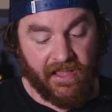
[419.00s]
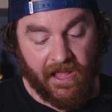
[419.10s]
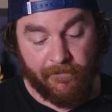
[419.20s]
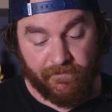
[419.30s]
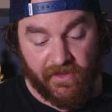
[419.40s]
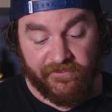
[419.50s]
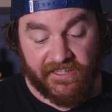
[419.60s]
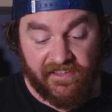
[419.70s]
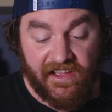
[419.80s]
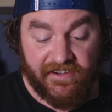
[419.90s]
I've
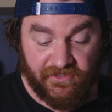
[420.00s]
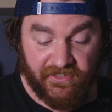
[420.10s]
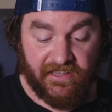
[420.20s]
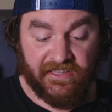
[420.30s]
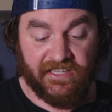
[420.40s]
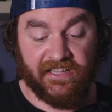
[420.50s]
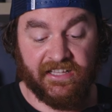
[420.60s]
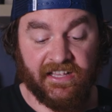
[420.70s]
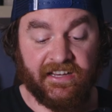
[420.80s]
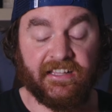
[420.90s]
started using this
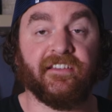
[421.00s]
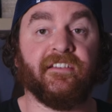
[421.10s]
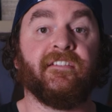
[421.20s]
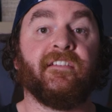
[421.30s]
season.